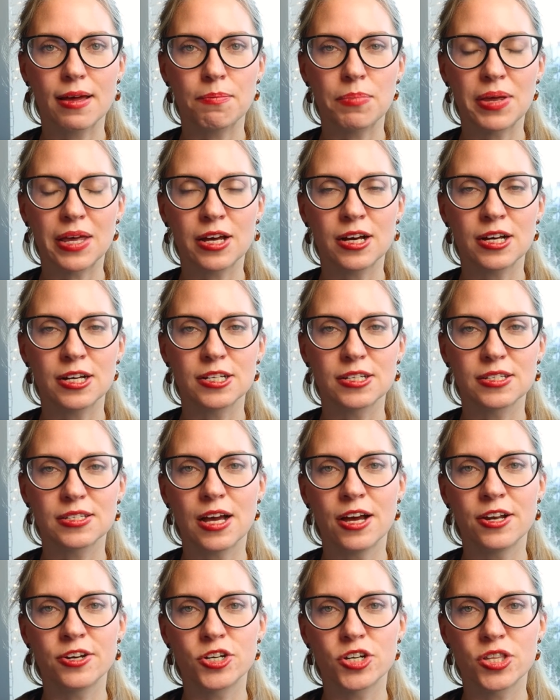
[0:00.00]
because
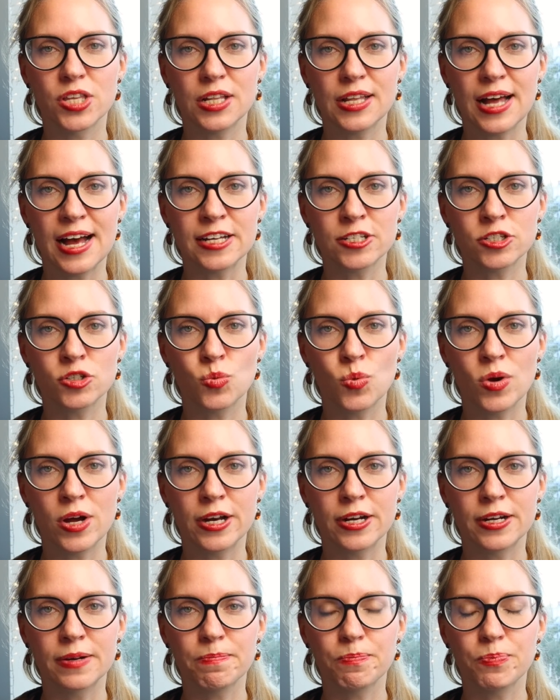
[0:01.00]
under the last
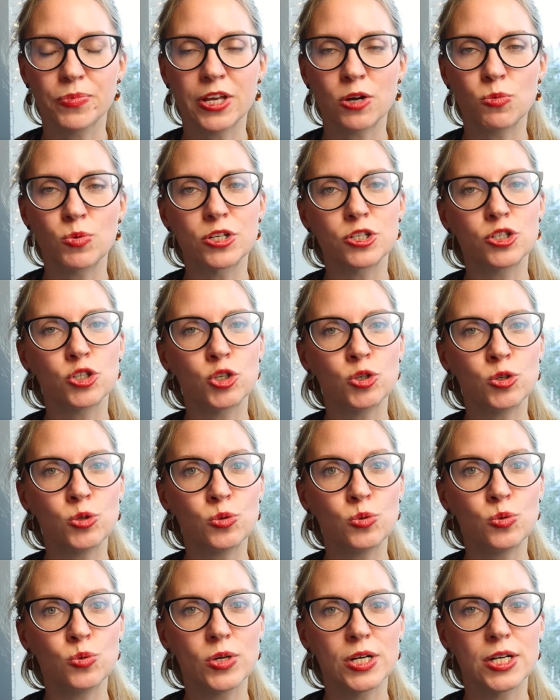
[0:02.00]
one, there were
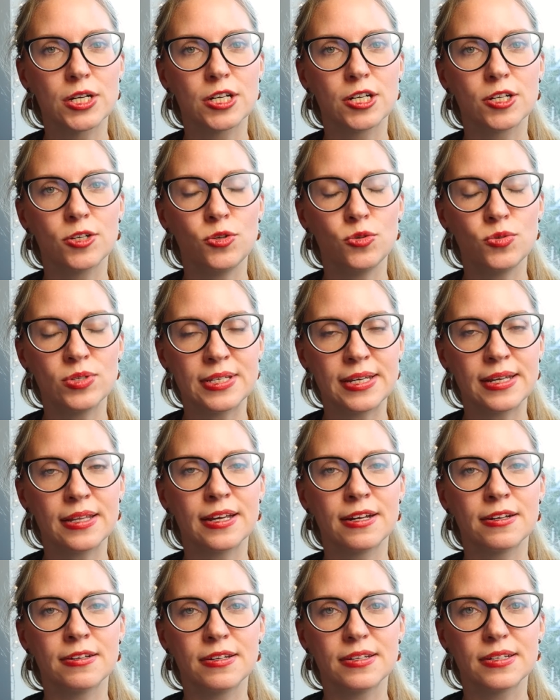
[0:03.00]
2 New
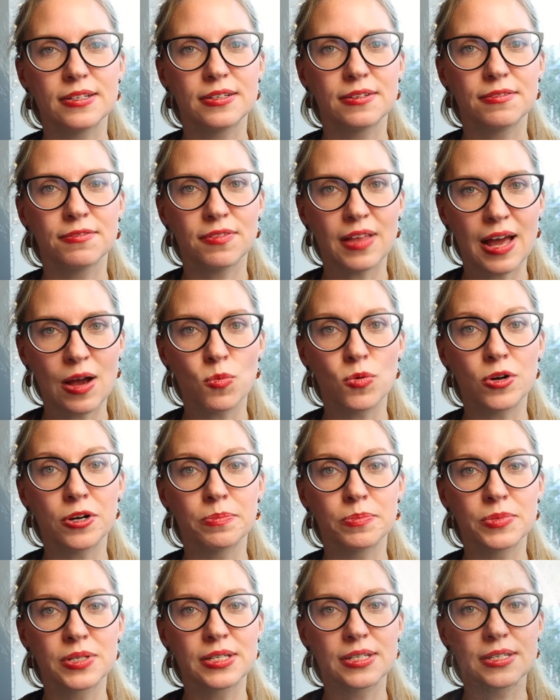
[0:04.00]
Zealand
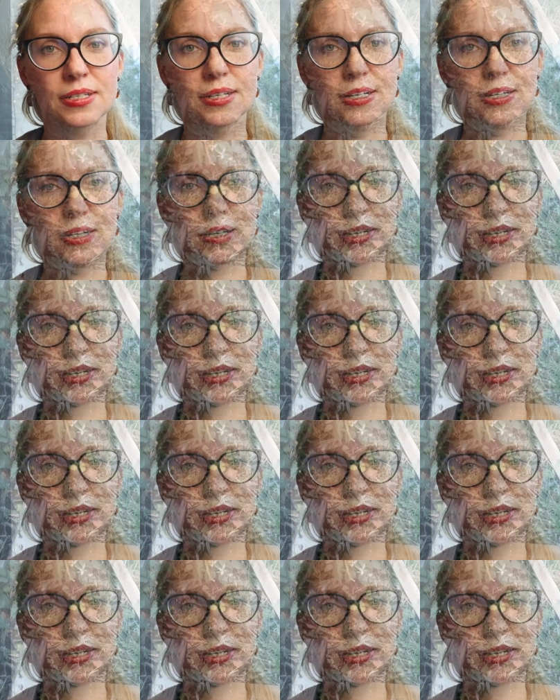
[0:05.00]
flatworms.